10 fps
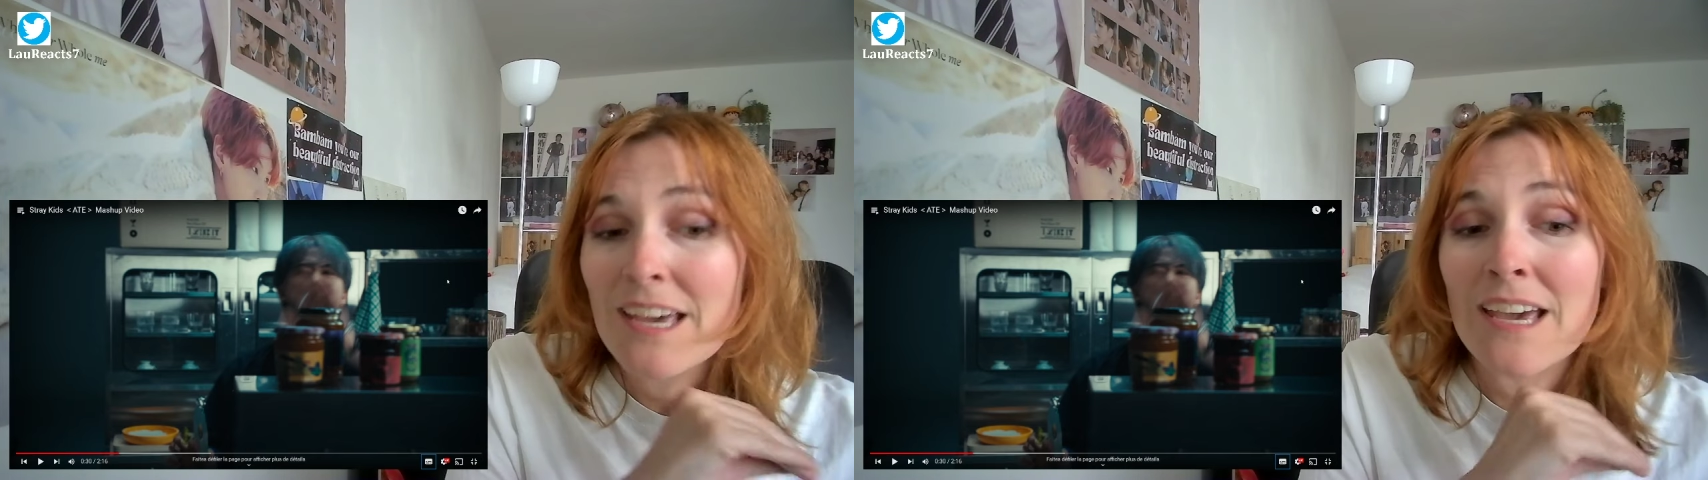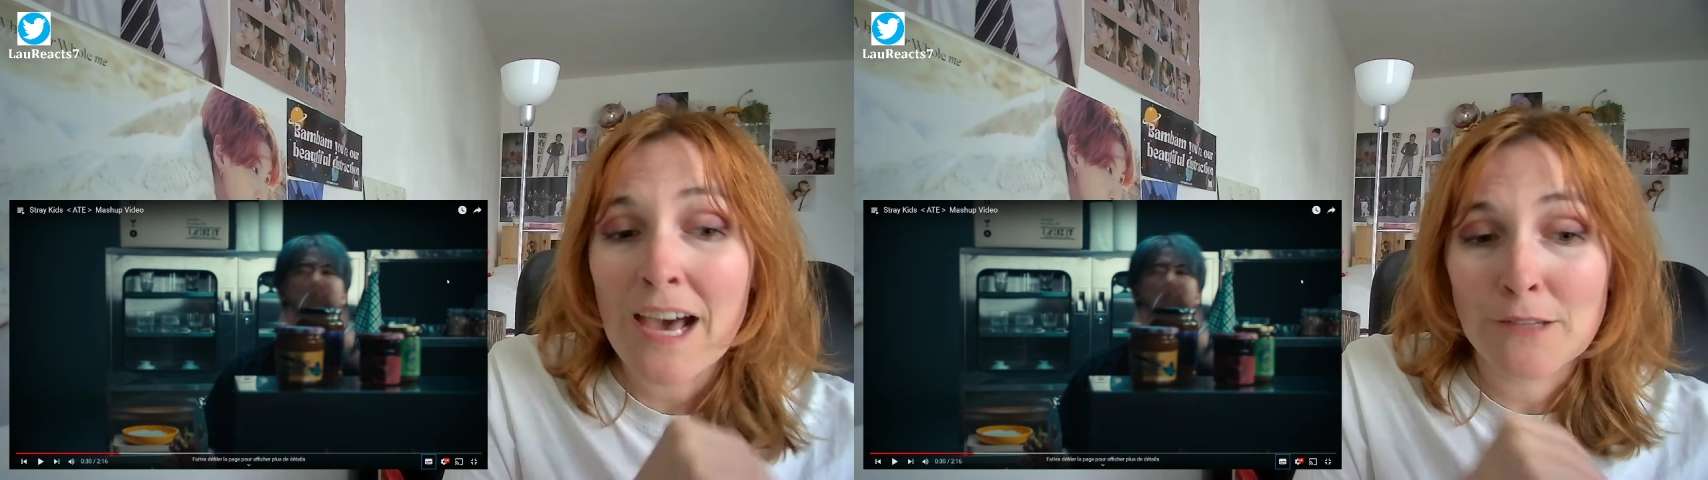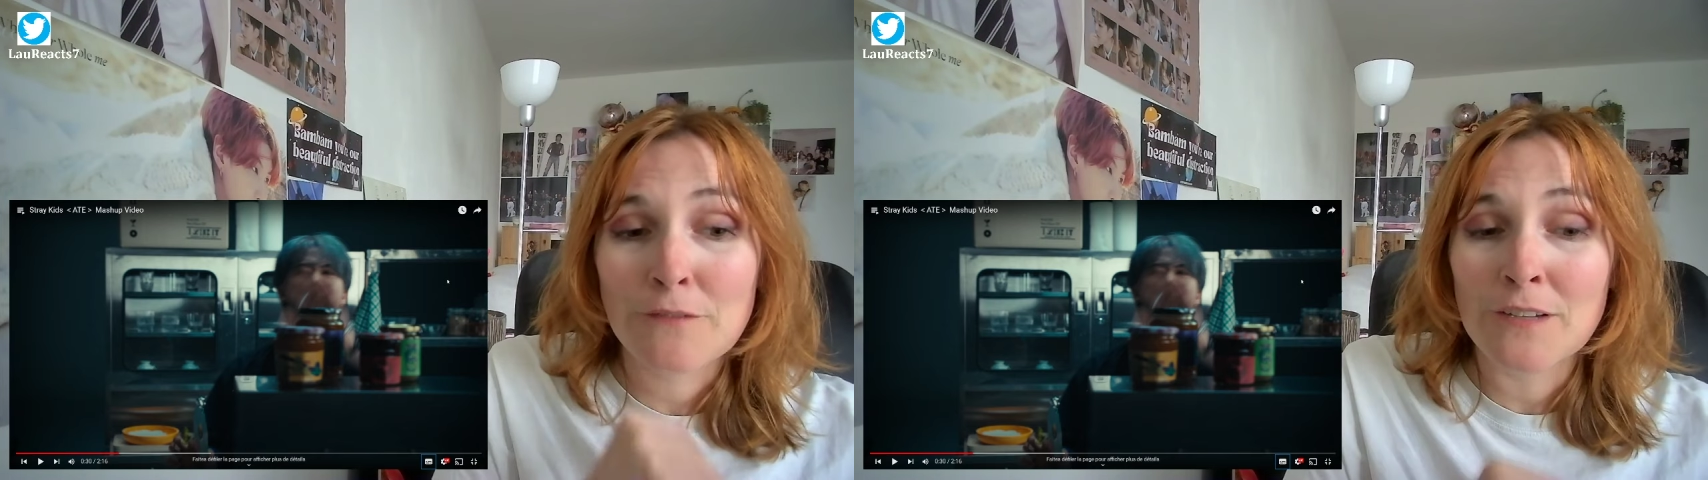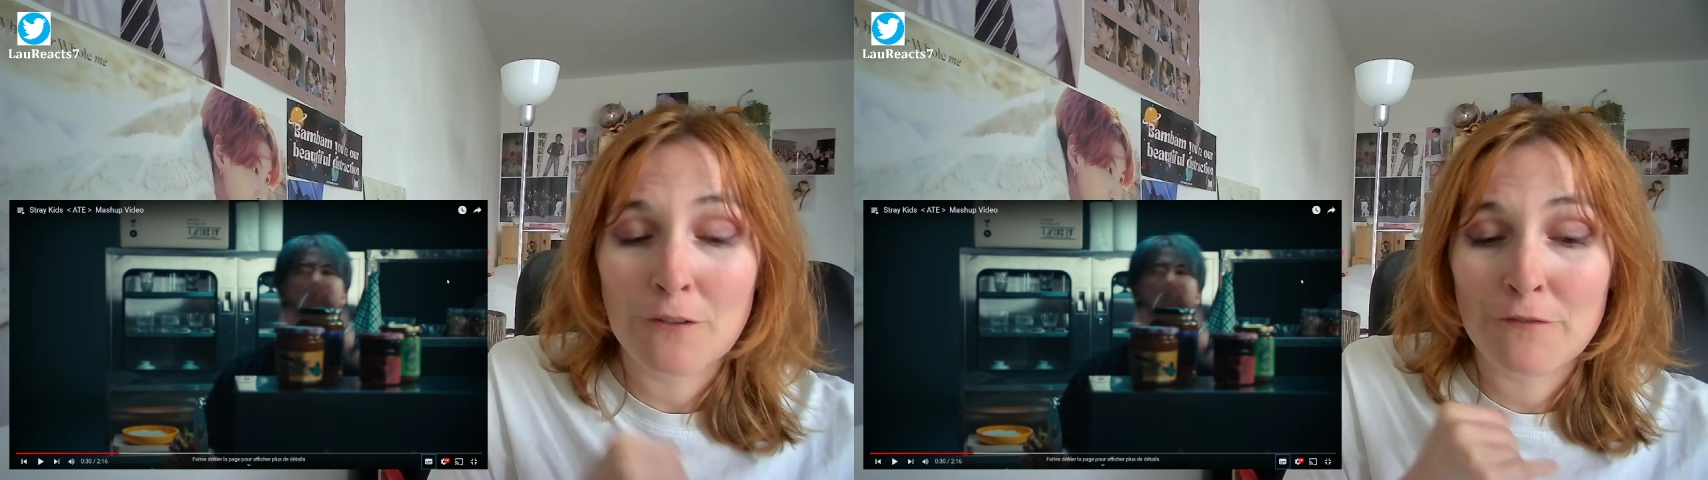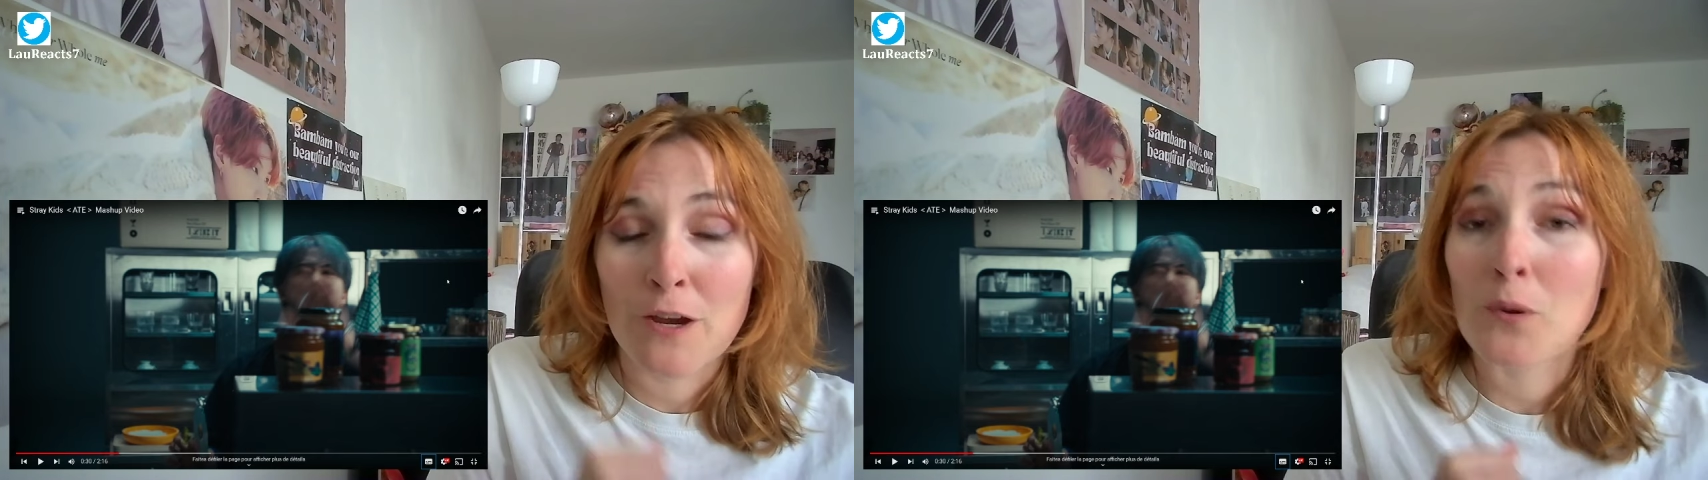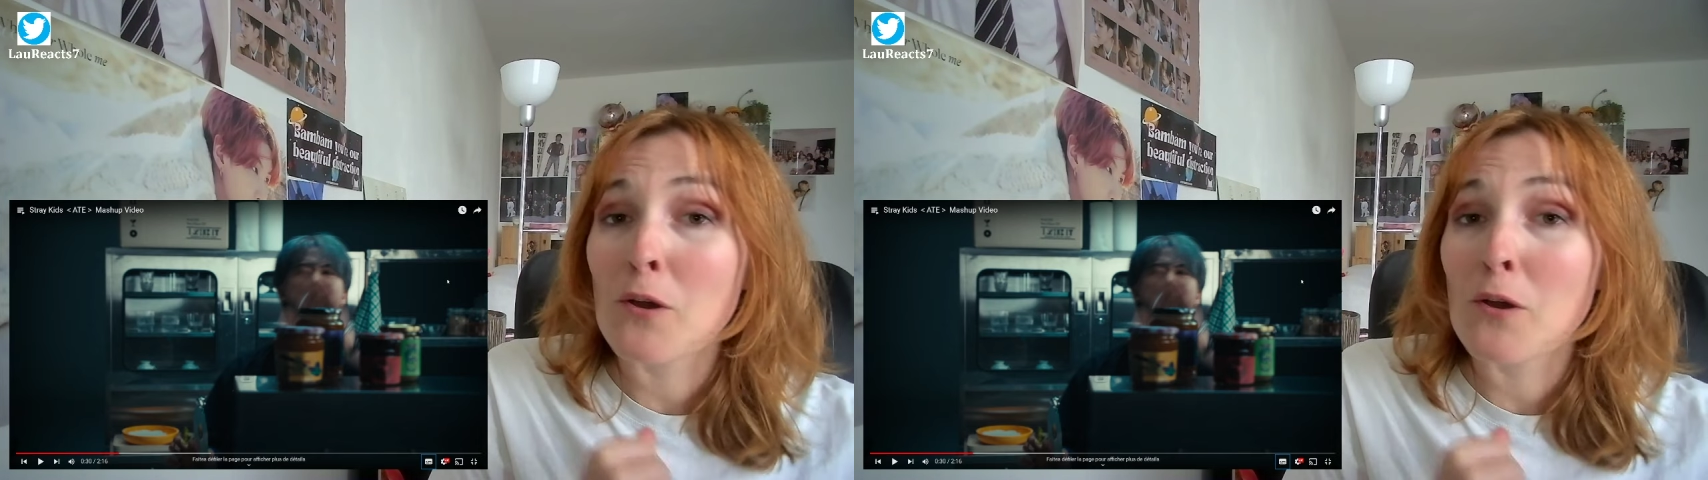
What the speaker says: I feel very